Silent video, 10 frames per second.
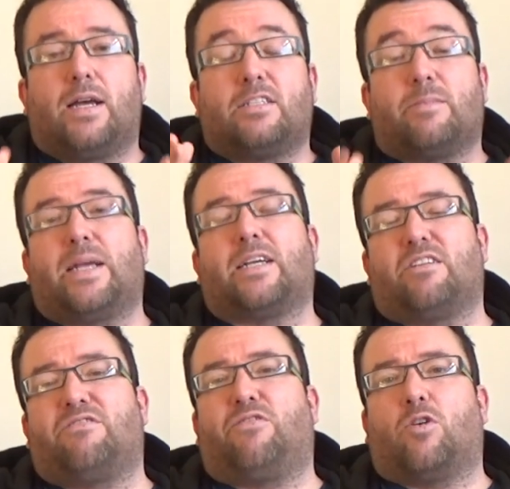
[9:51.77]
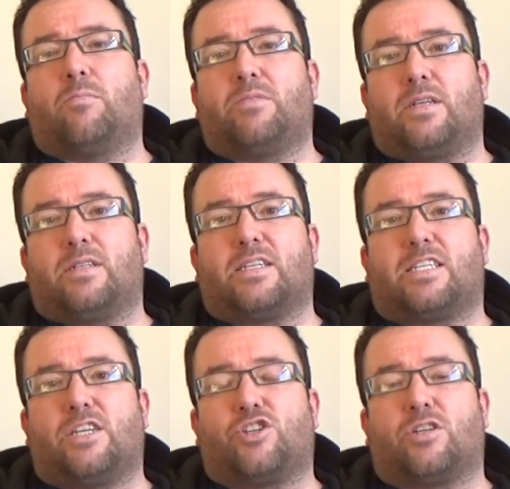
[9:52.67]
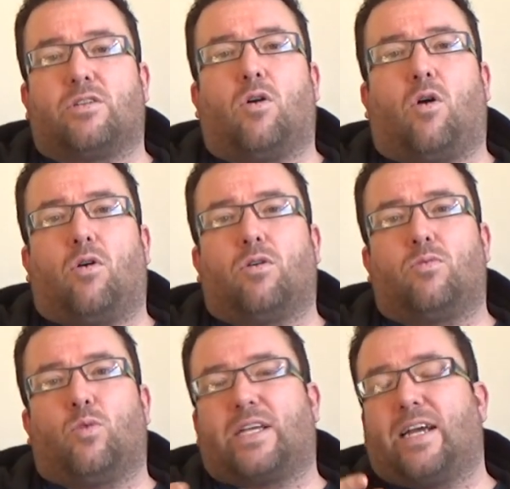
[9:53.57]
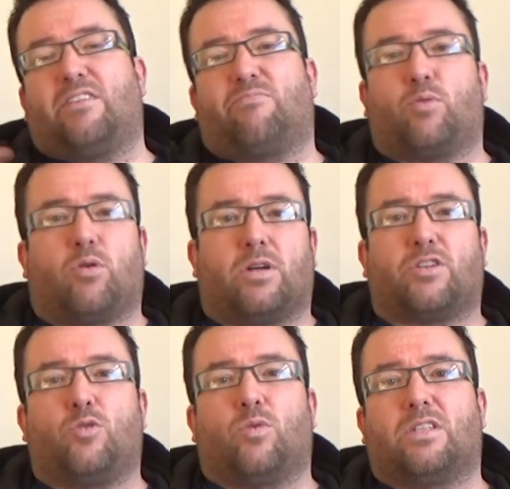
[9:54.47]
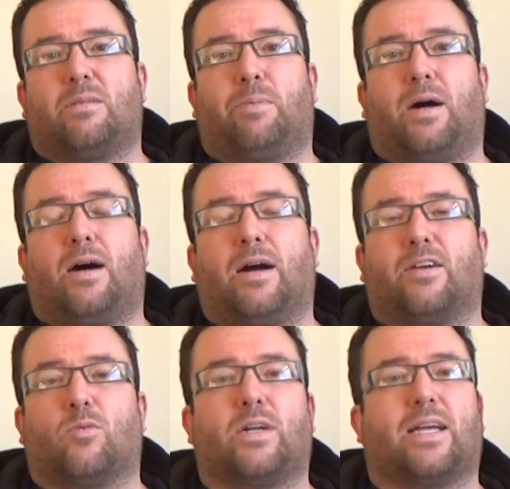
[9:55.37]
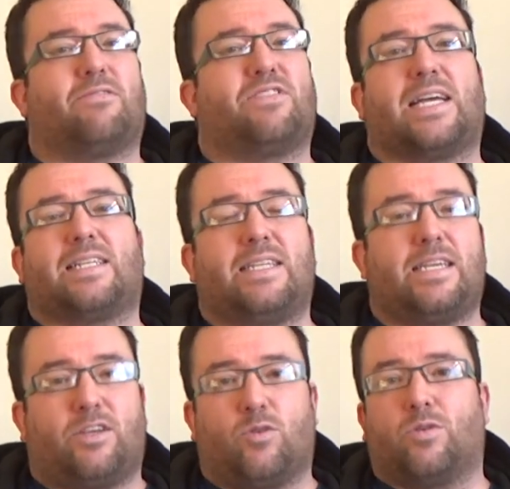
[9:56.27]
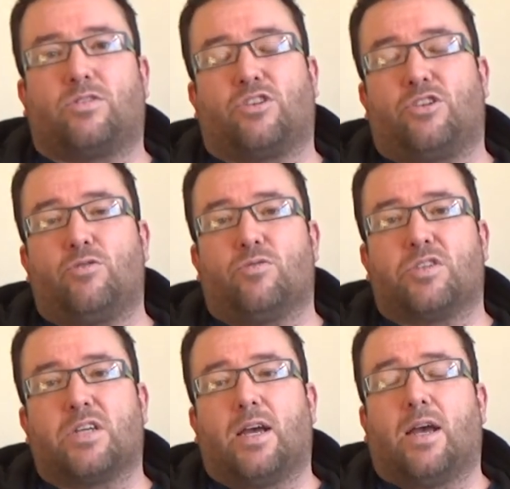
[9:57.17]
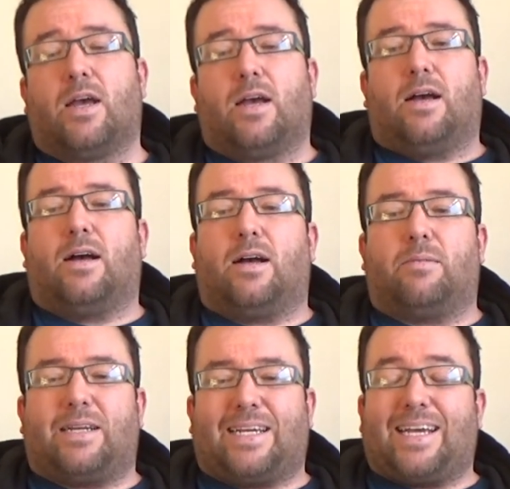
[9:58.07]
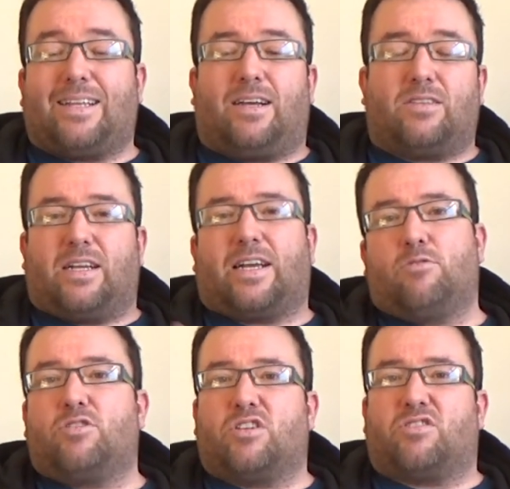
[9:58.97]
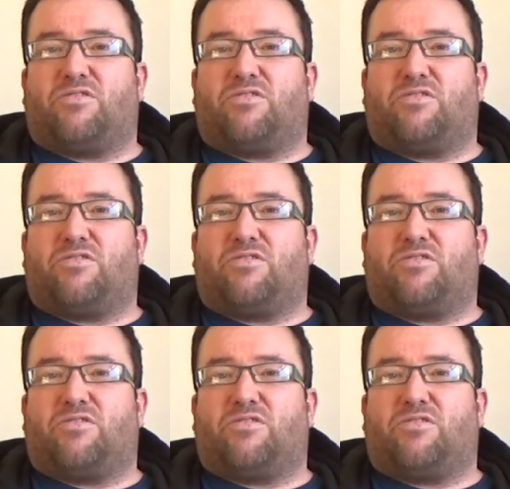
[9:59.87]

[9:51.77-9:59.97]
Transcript: to make an informed decision on what kind of product you want to buy or what kind of technique you want to use. And again, that counts as